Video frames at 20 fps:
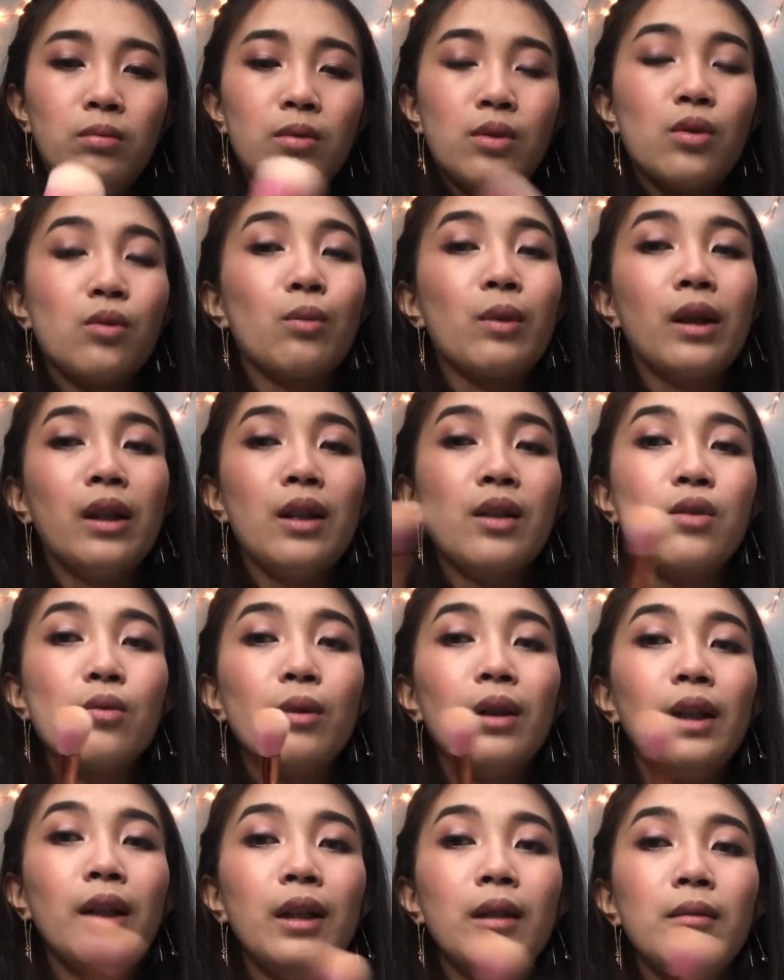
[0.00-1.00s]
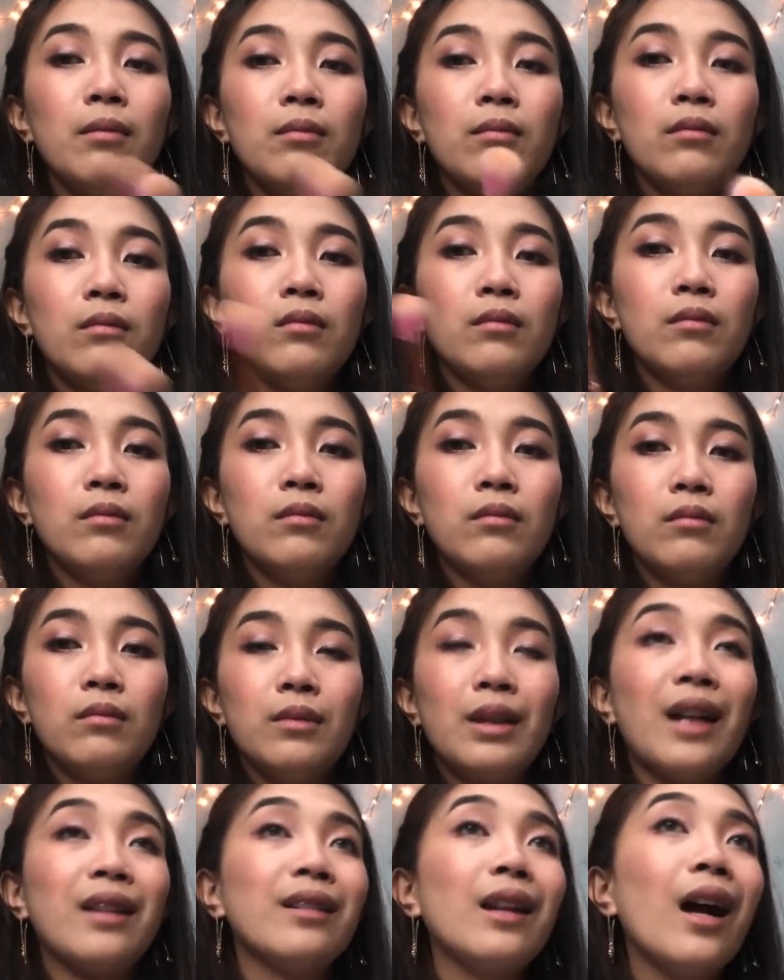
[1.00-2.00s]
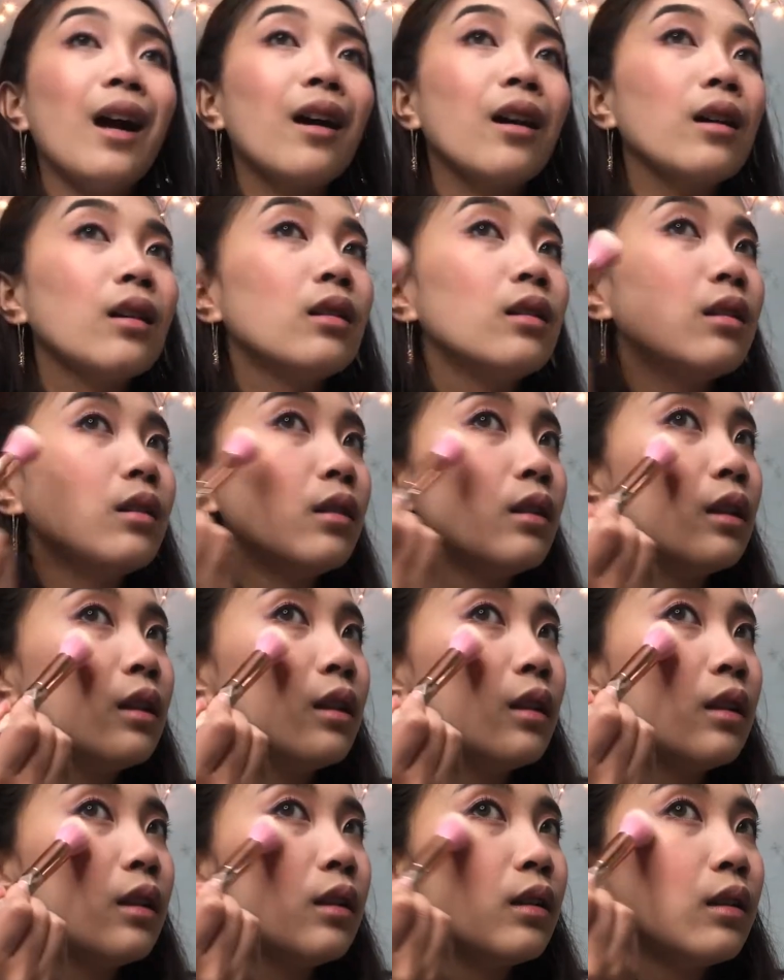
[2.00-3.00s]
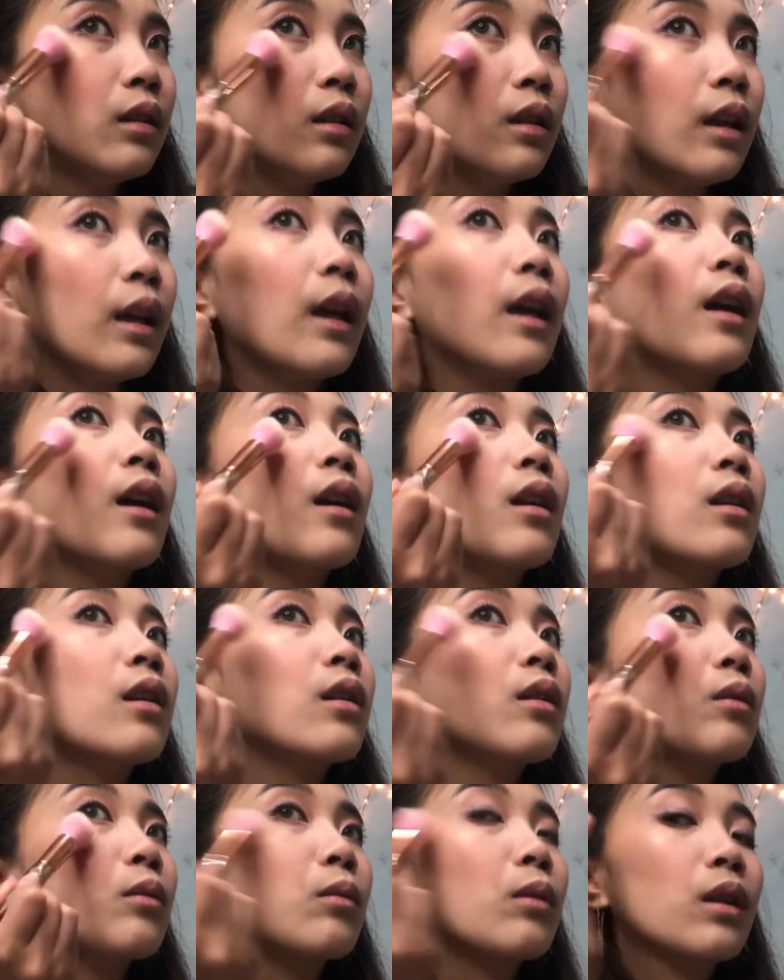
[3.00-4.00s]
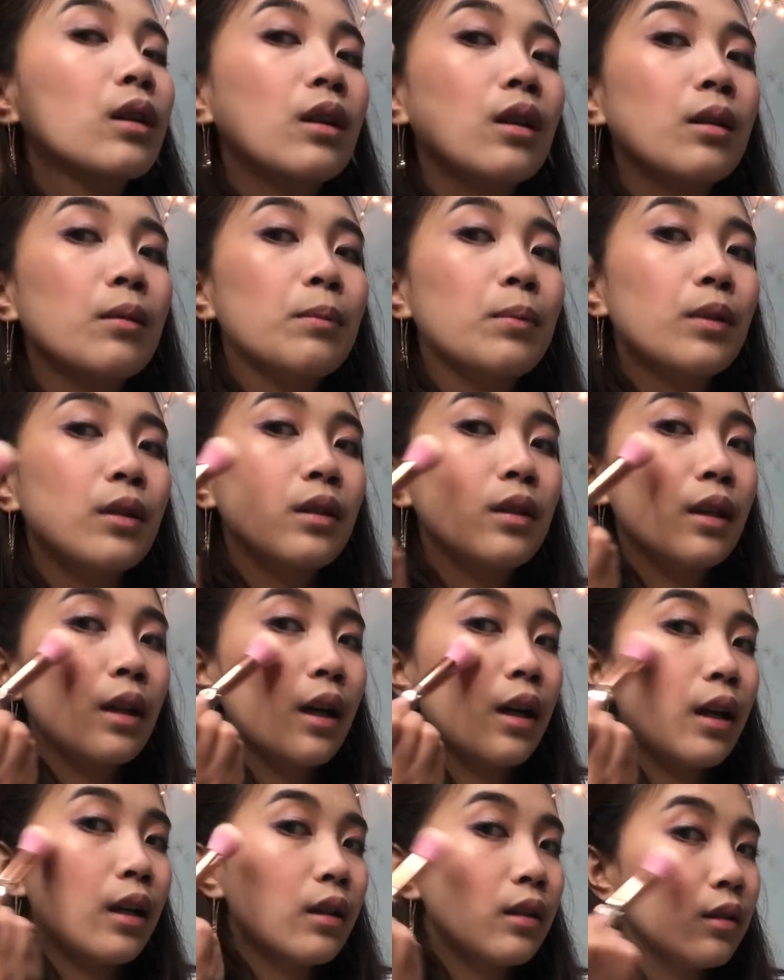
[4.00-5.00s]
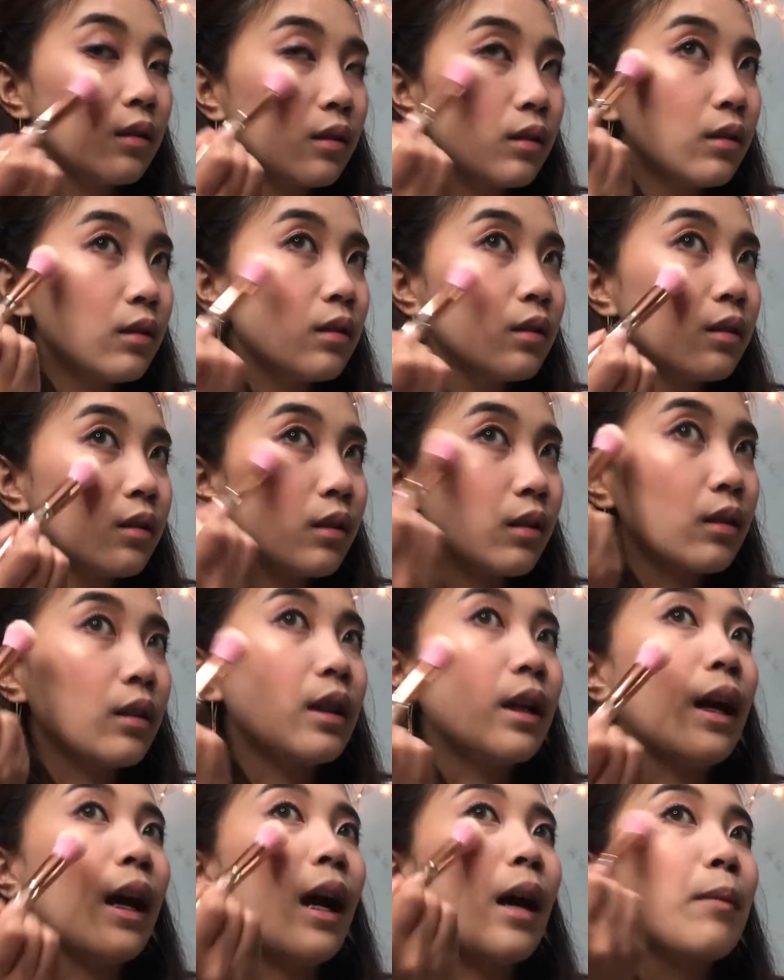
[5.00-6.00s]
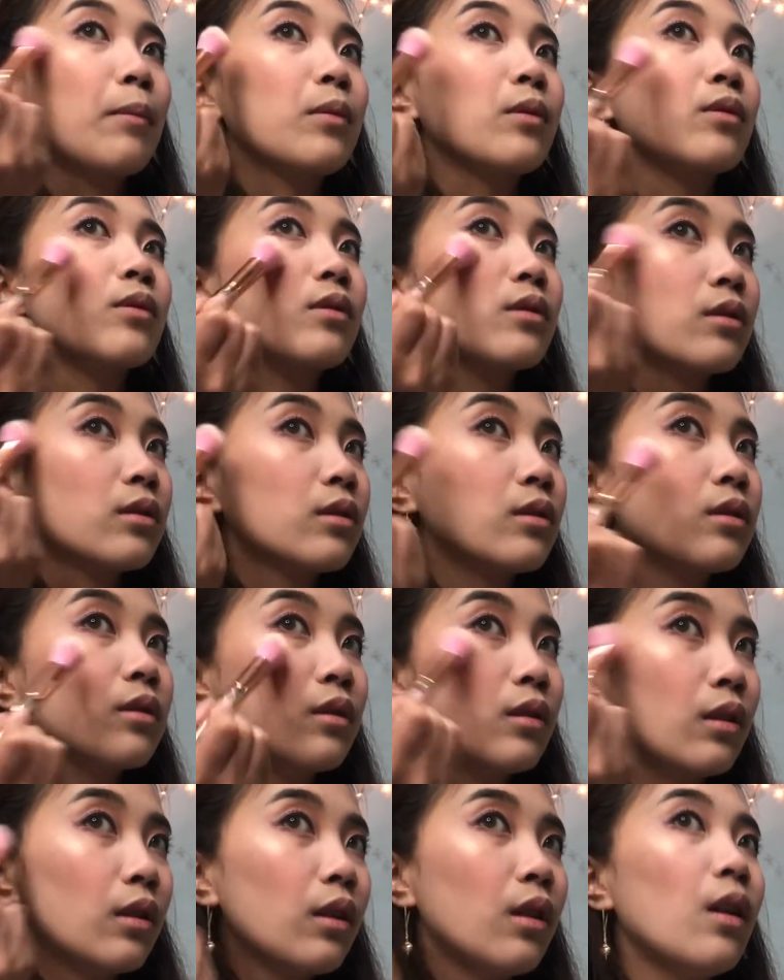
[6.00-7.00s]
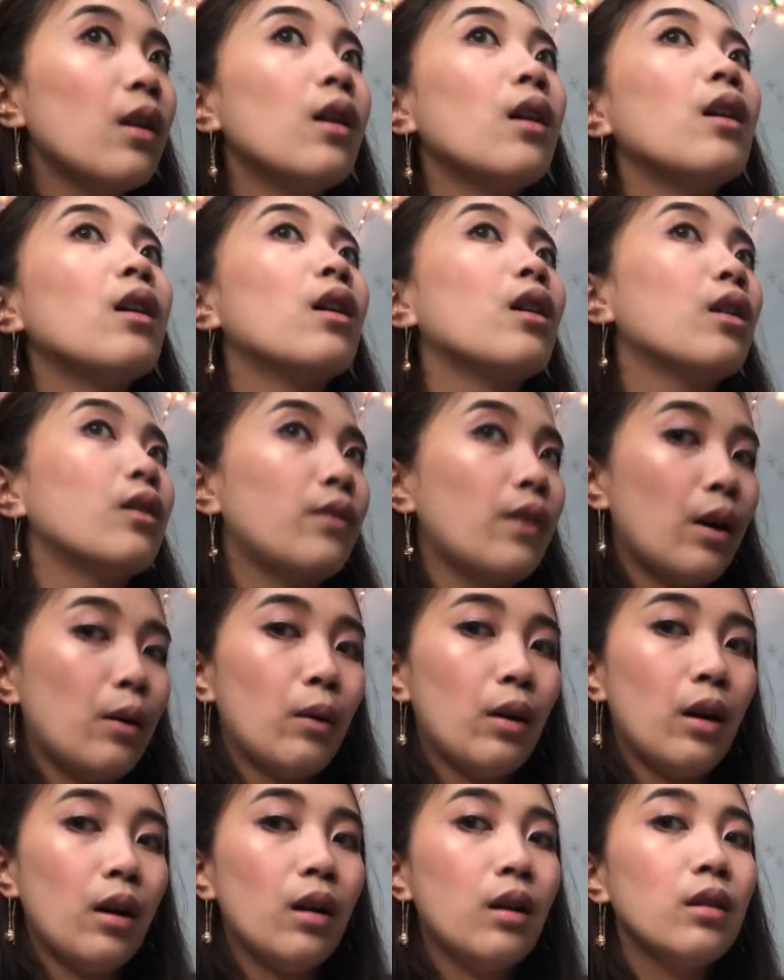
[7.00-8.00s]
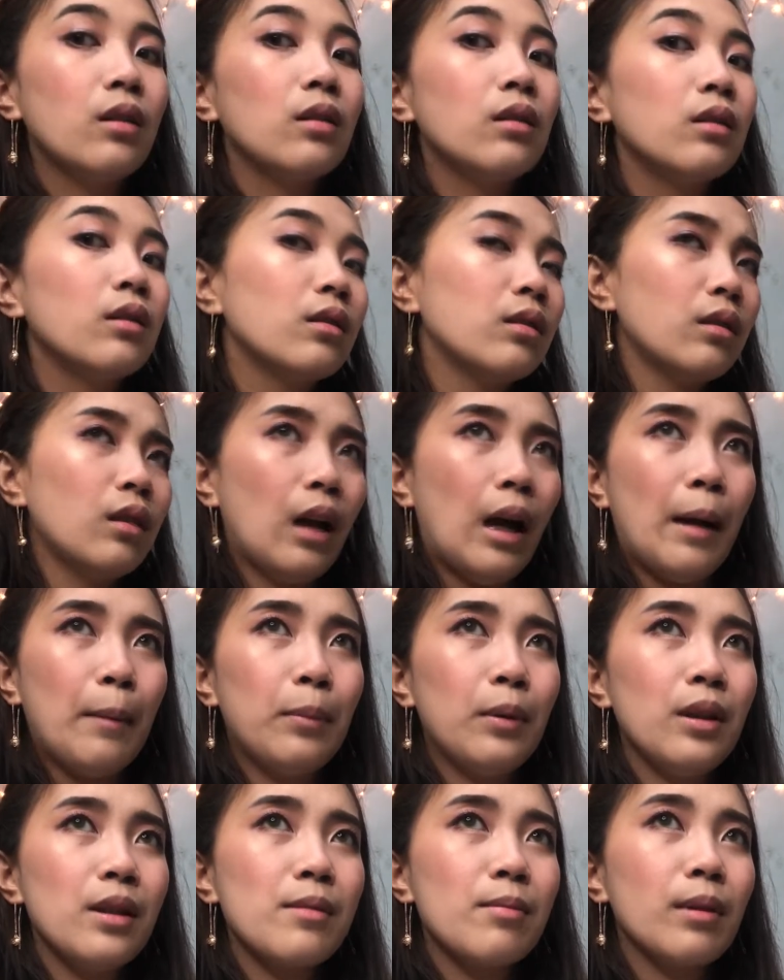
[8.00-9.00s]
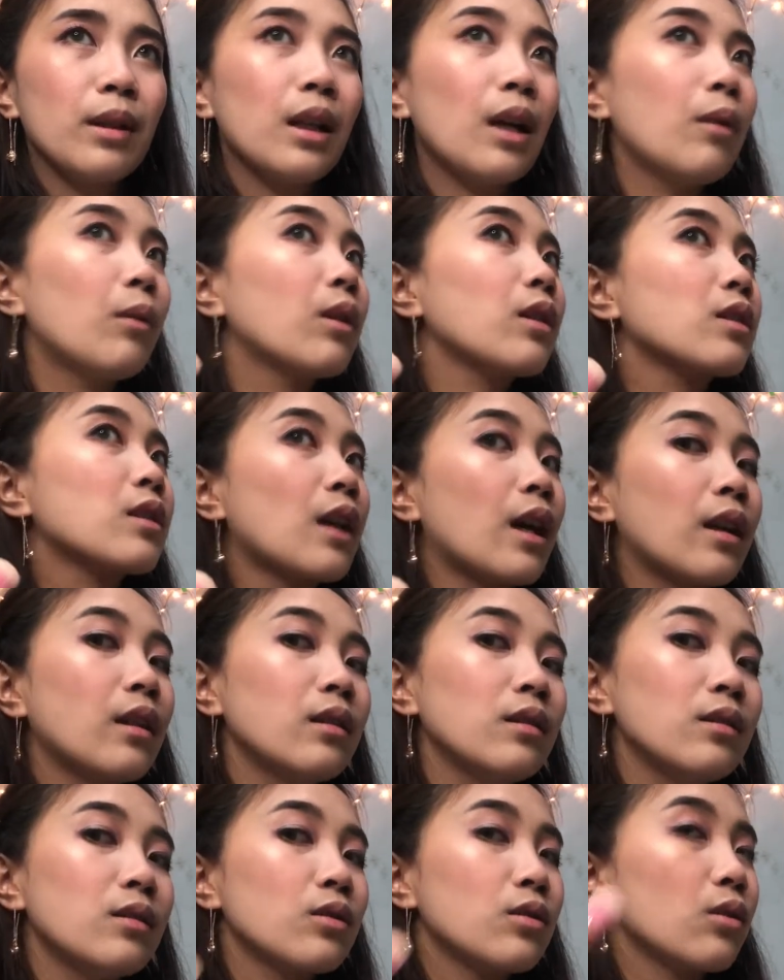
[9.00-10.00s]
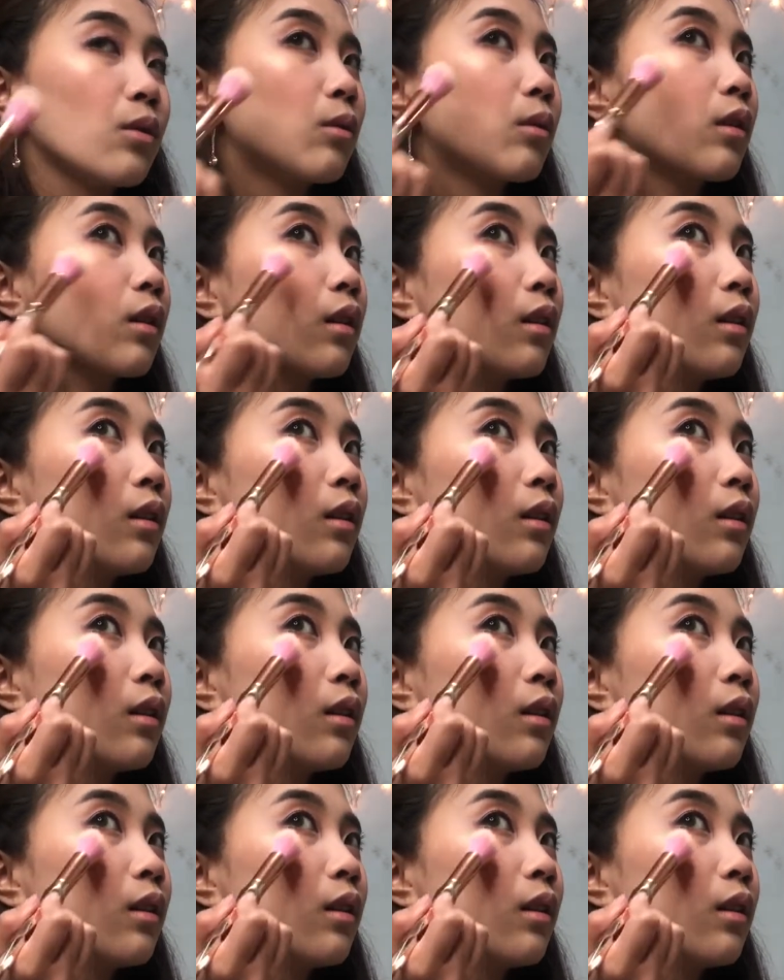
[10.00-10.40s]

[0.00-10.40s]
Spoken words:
swirl it, swirl it. Tak, tak. And we're gonna put that on the apples of our apples, ba tawag dyan? Joke.